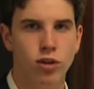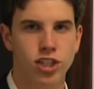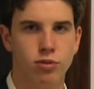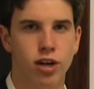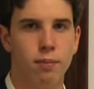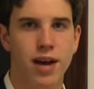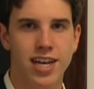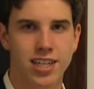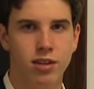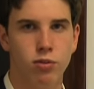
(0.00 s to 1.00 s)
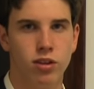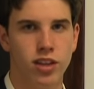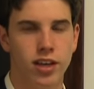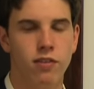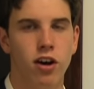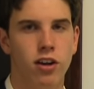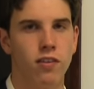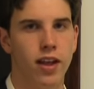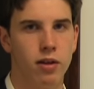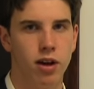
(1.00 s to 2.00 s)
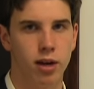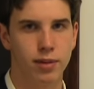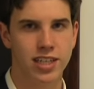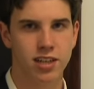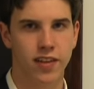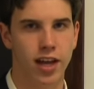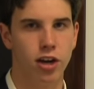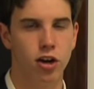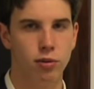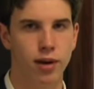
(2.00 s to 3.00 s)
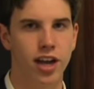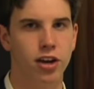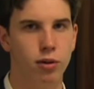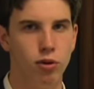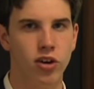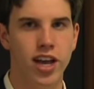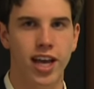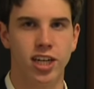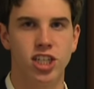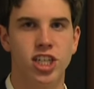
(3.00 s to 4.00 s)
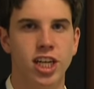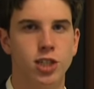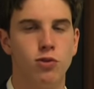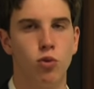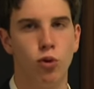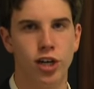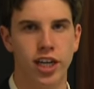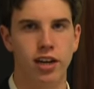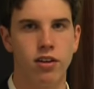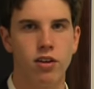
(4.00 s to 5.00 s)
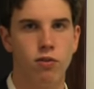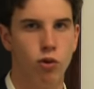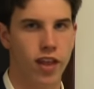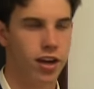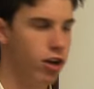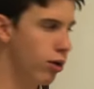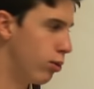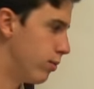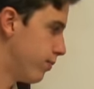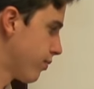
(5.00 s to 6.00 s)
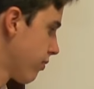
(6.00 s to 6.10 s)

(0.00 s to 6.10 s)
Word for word: which is where a peasant would live on a, on a piece of land owned by a noble in exchange for working for that noble.